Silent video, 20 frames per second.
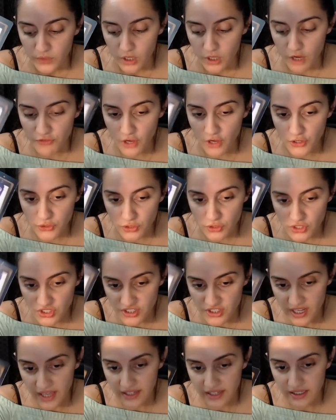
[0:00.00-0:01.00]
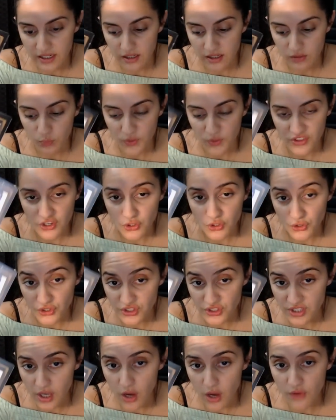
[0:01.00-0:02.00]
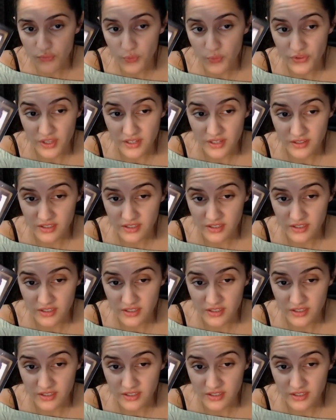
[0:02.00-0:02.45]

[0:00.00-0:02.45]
understanding within yourself, within